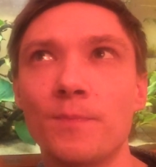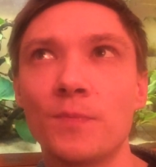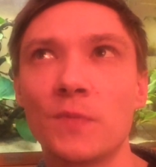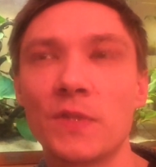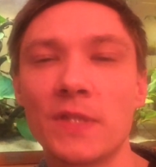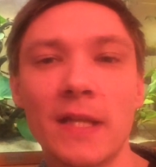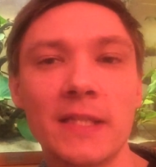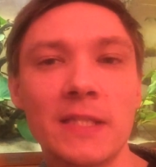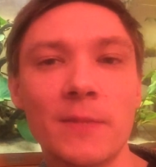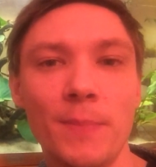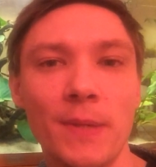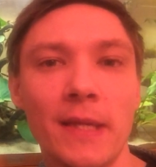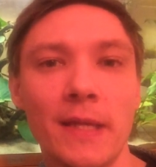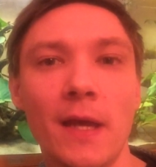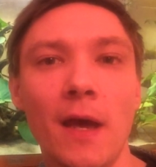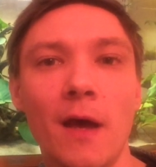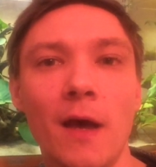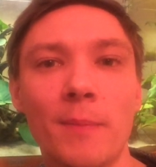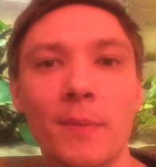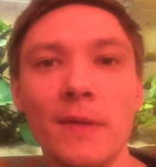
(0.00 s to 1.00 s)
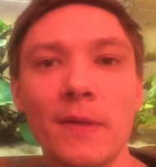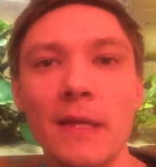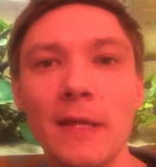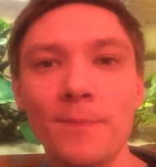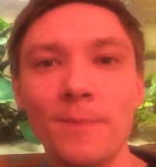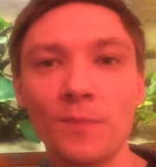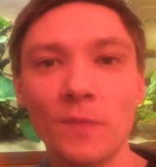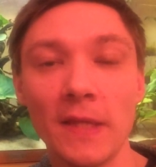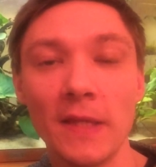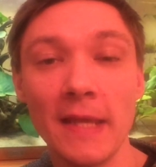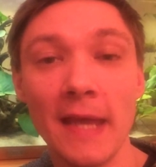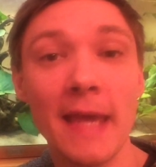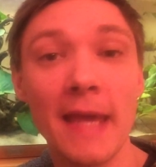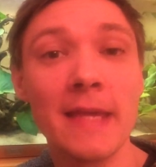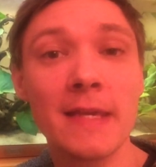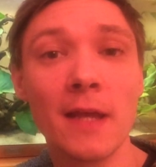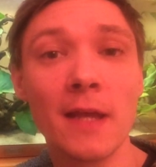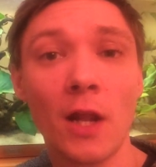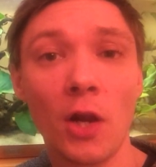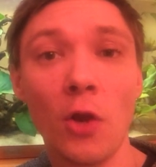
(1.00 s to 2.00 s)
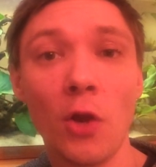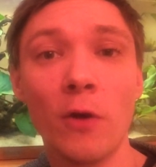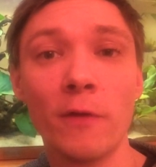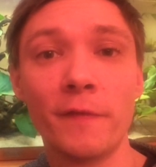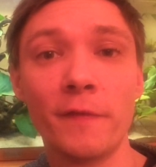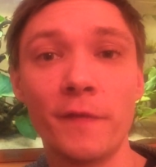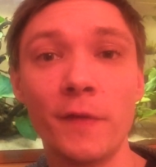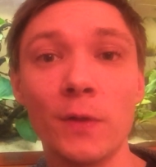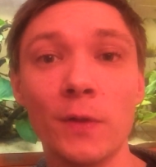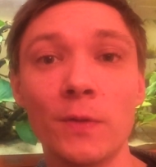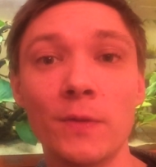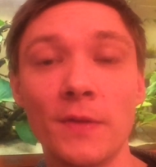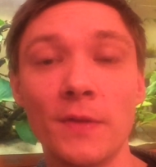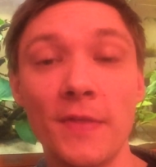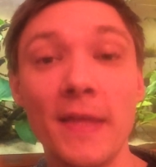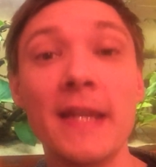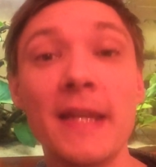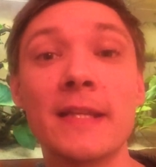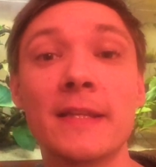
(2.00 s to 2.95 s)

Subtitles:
start to pick up, it ate a lot of food. Then